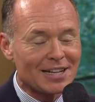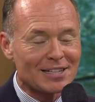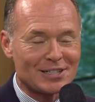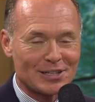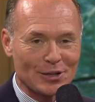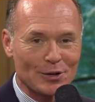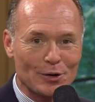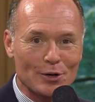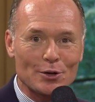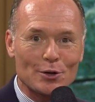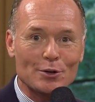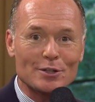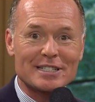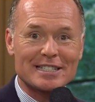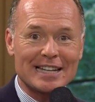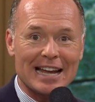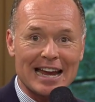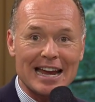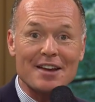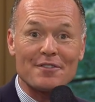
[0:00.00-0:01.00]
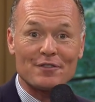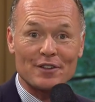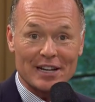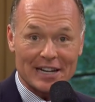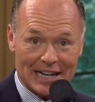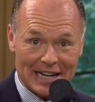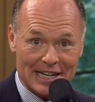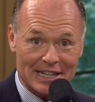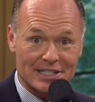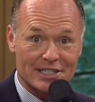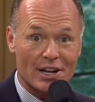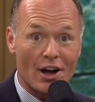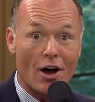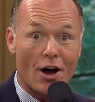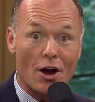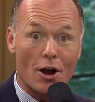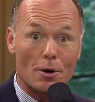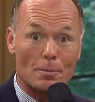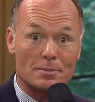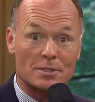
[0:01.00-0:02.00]
till you're safe in His
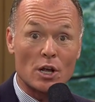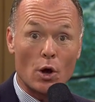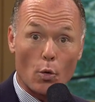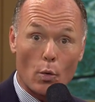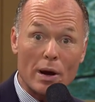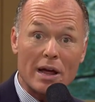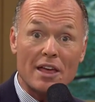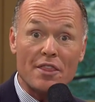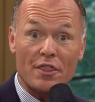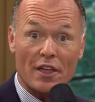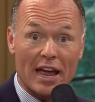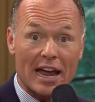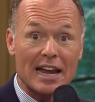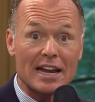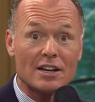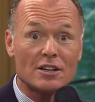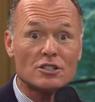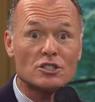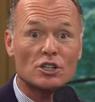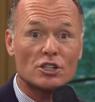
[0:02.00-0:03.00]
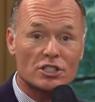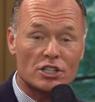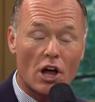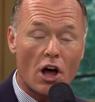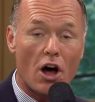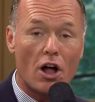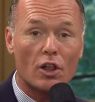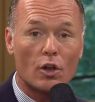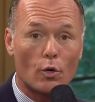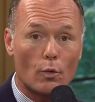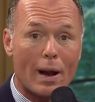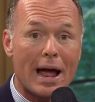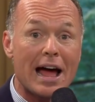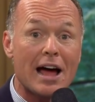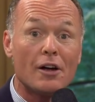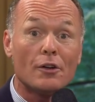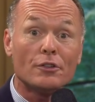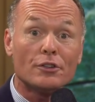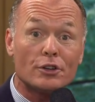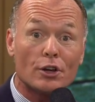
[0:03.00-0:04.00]
arms. With angels all
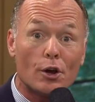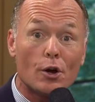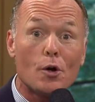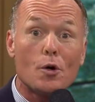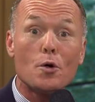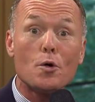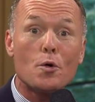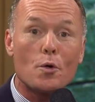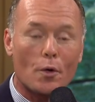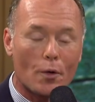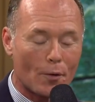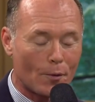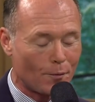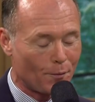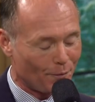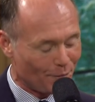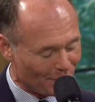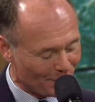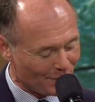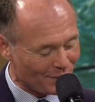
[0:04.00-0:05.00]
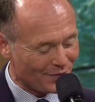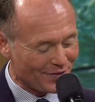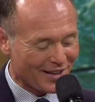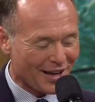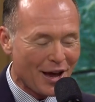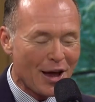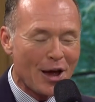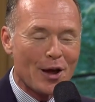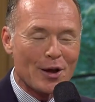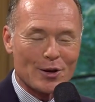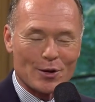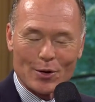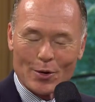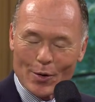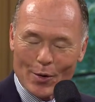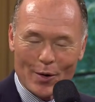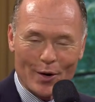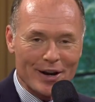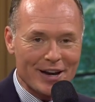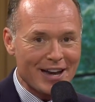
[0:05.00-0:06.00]
around you,
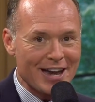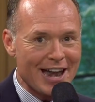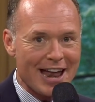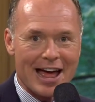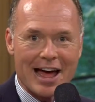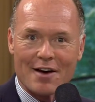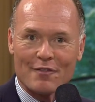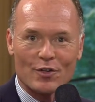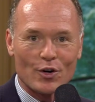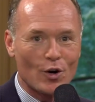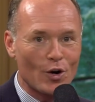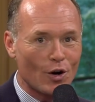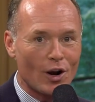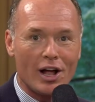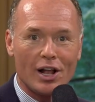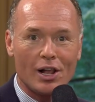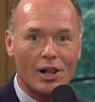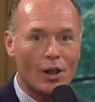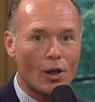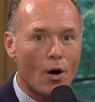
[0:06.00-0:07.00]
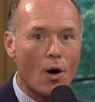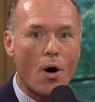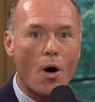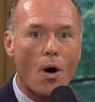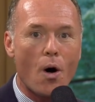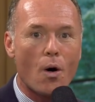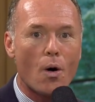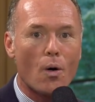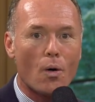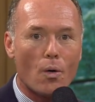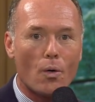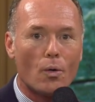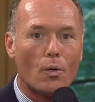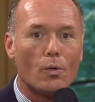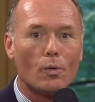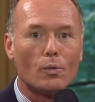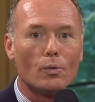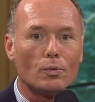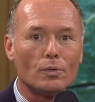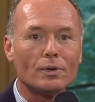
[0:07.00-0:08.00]
you're never
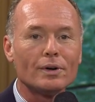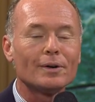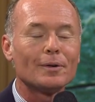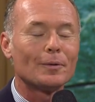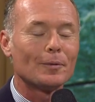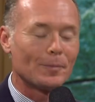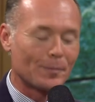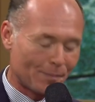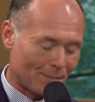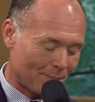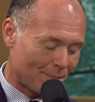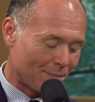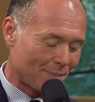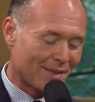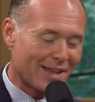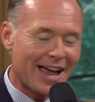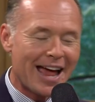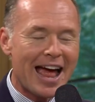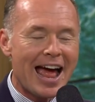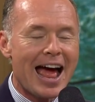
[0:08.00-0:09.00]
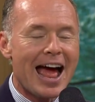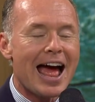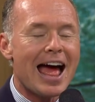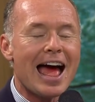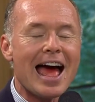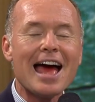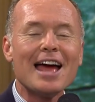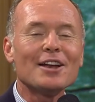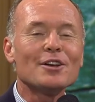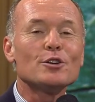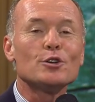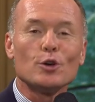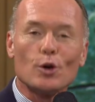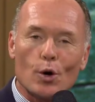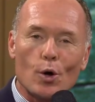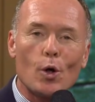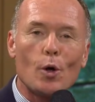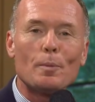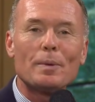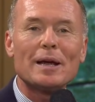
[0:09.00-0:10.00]
alone, and
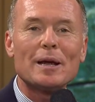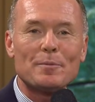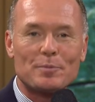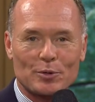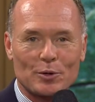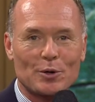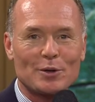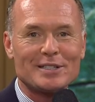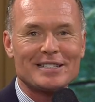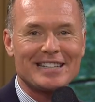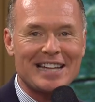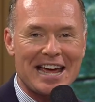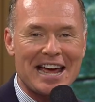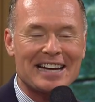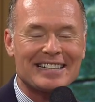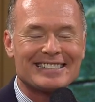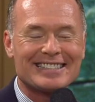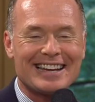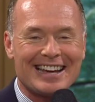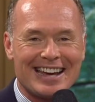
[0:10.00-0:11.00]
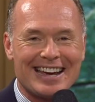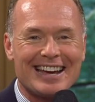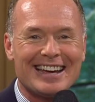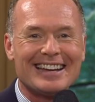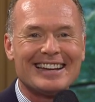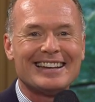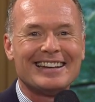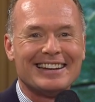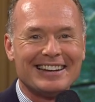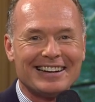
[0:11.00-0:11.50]
you'll be protected